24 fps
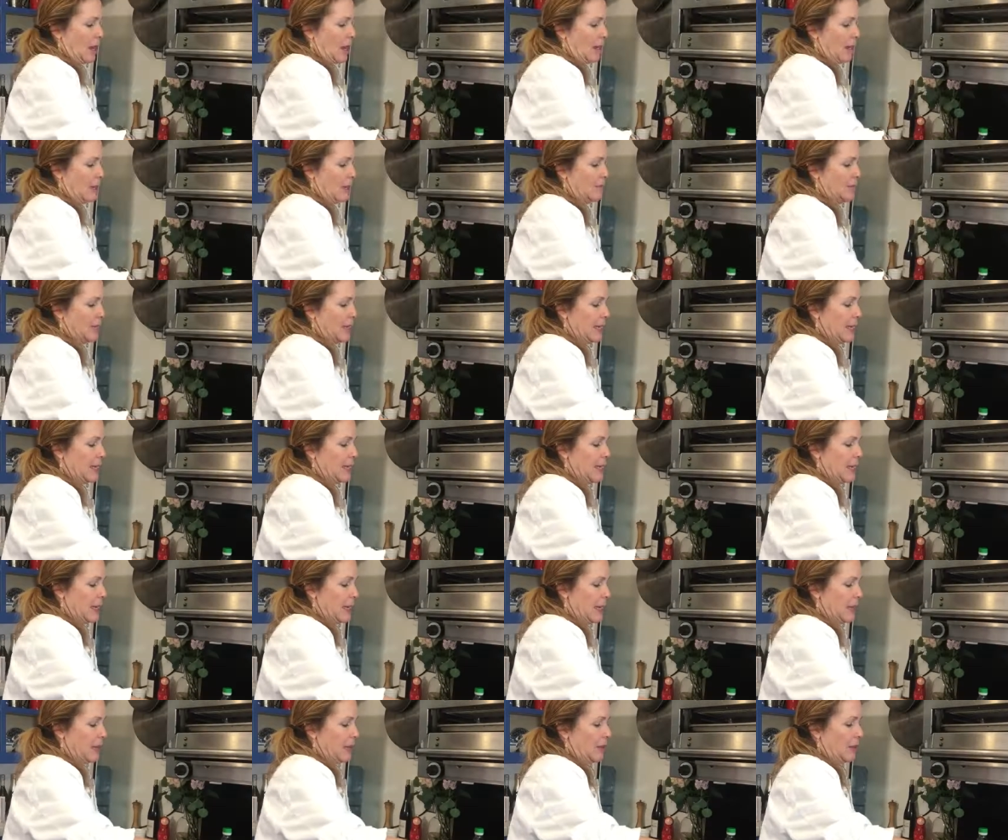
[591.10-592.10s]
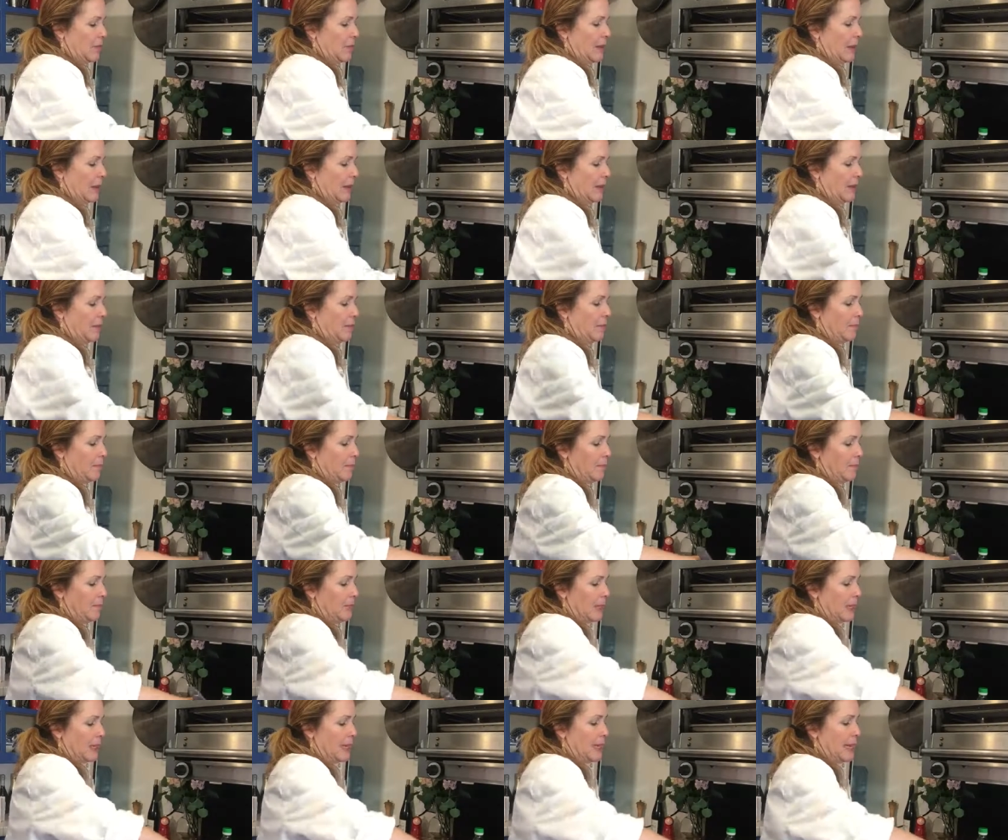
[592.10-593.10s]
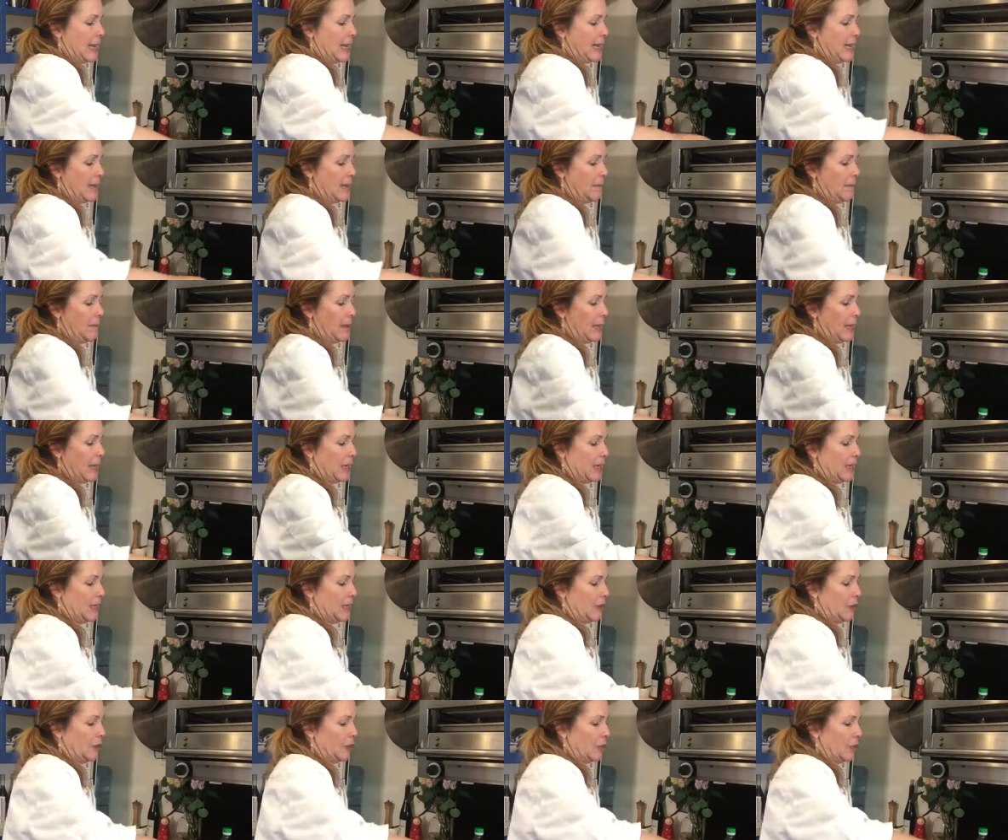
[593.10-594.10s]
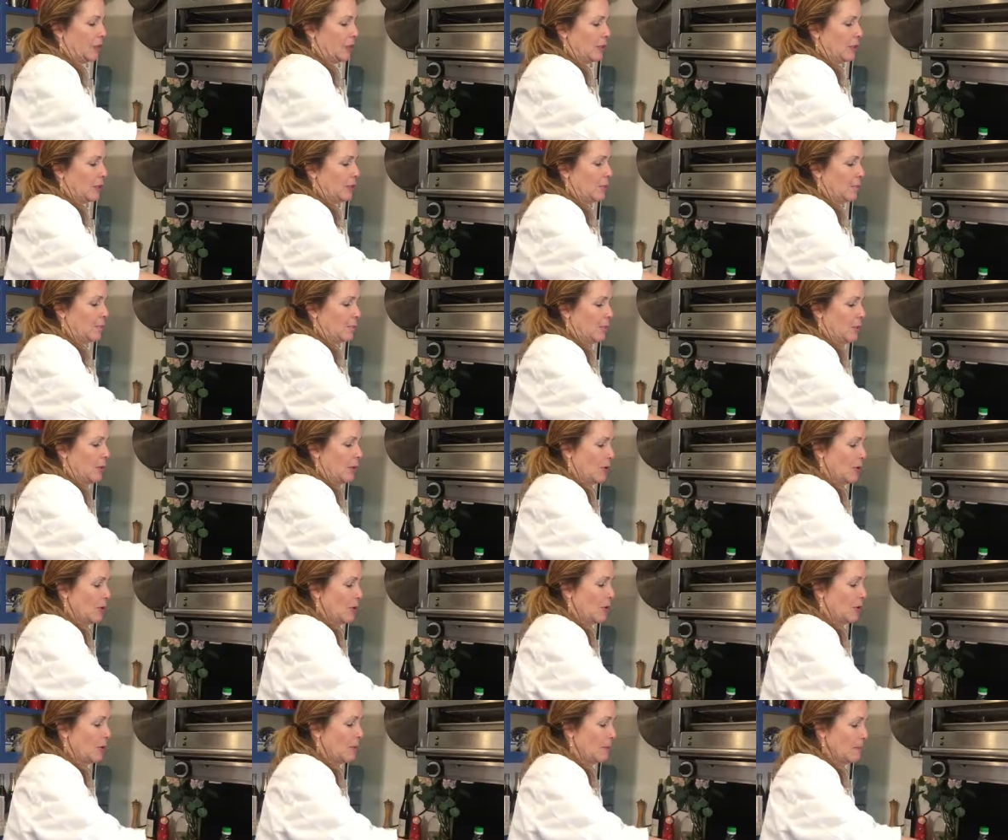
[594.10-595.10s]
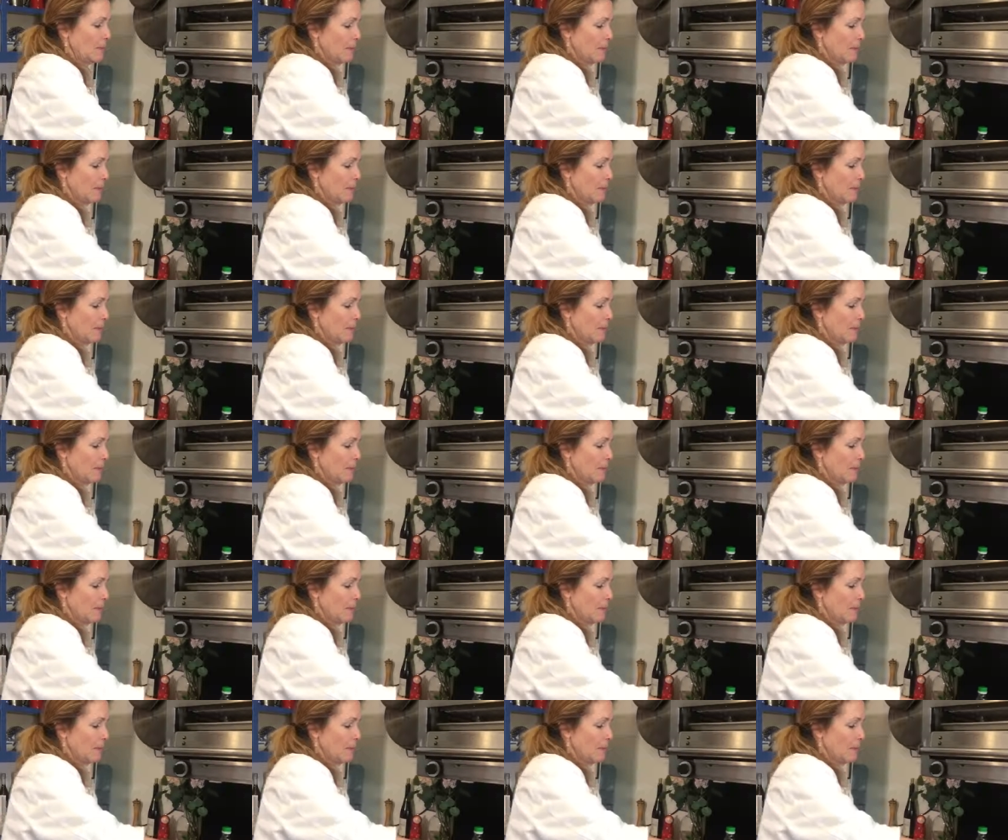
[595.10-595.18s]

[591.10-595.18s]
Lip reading: And I'm taking care that my Canadian bacon doesn't burn.